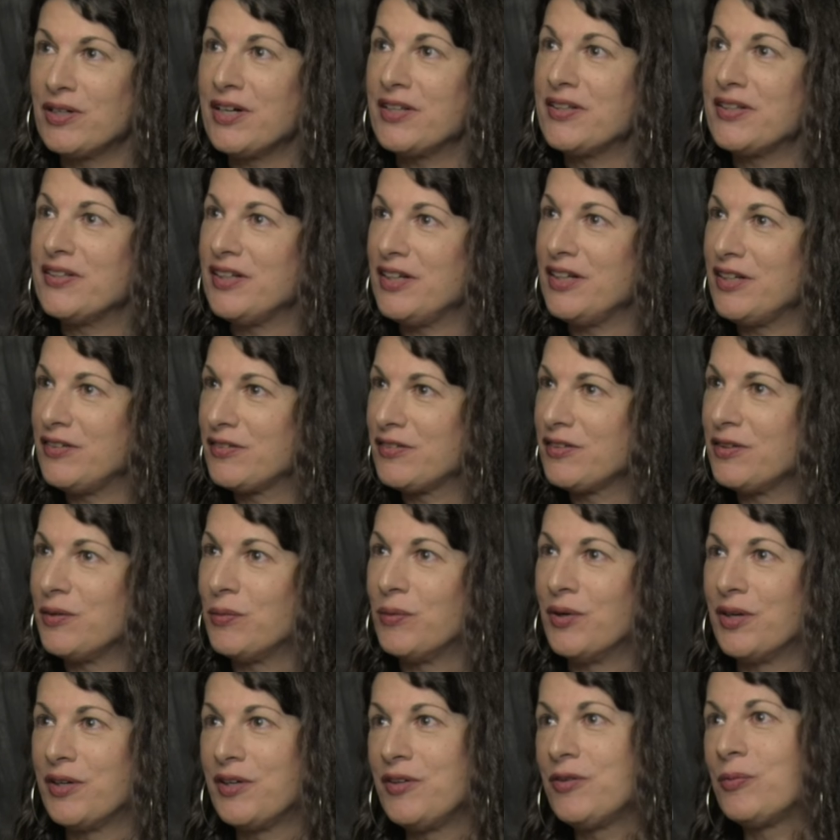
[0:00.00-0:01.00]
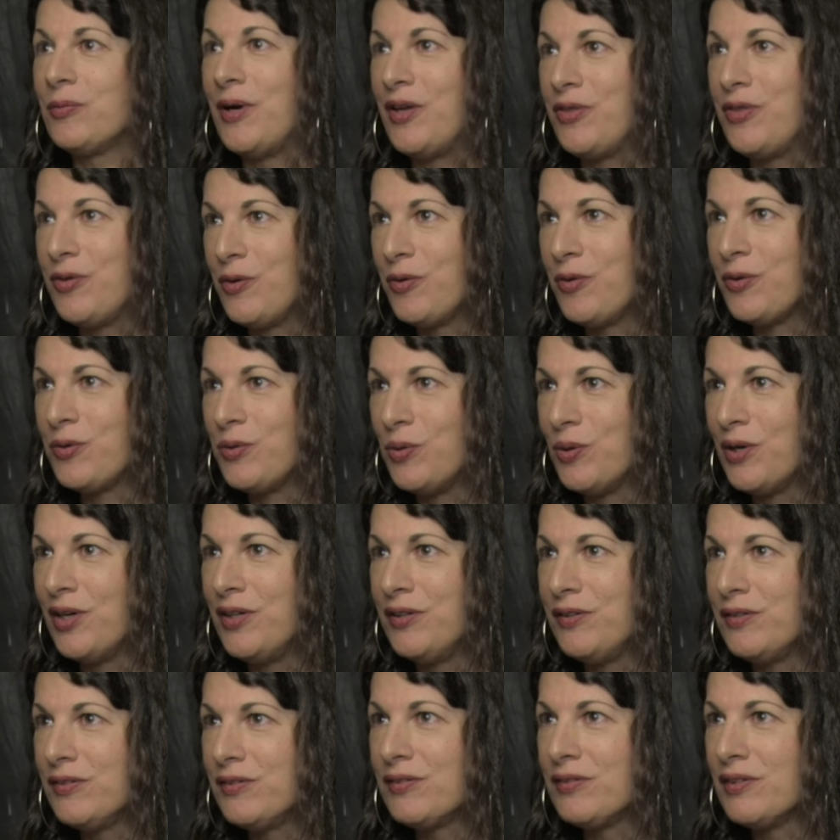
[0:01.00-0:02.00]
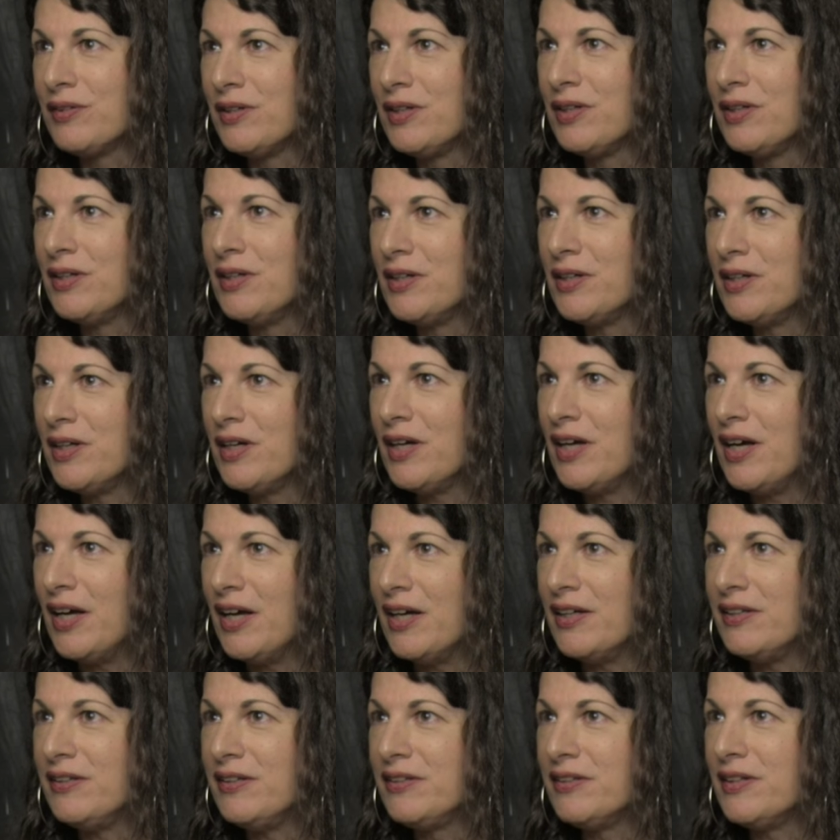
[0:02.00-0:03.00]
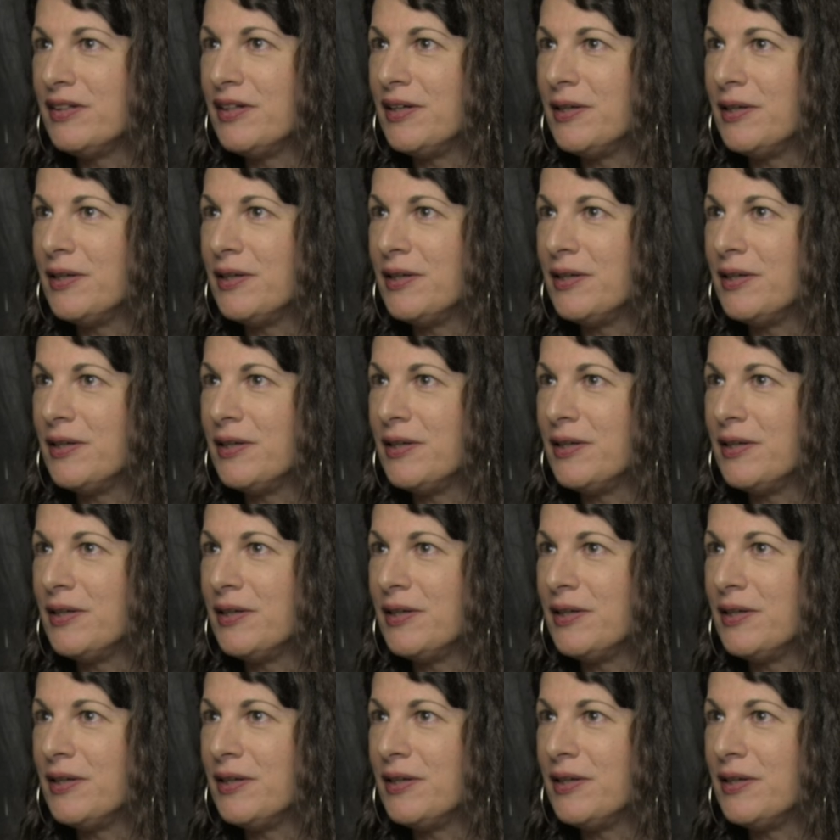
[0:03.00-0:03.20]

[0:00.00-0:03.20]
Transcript: I think it's going to work its way through the courts, and